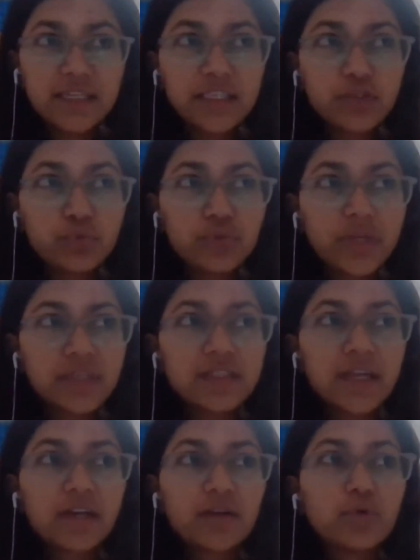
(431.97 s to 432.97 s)
they see two
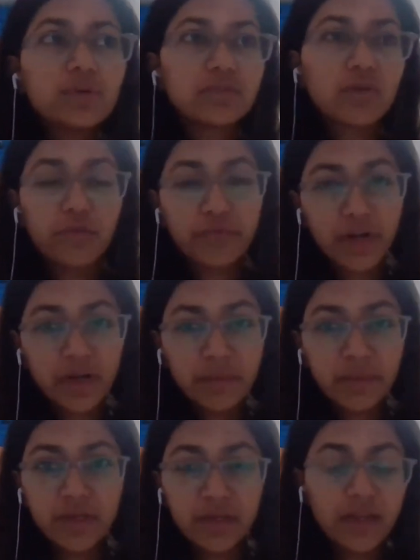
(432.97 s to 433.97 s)
things: that who is
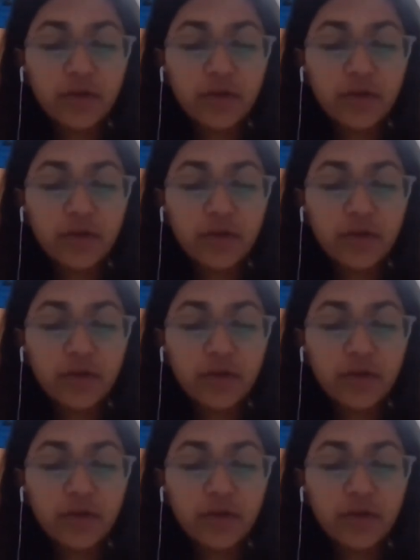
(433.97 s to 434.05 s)
offering me,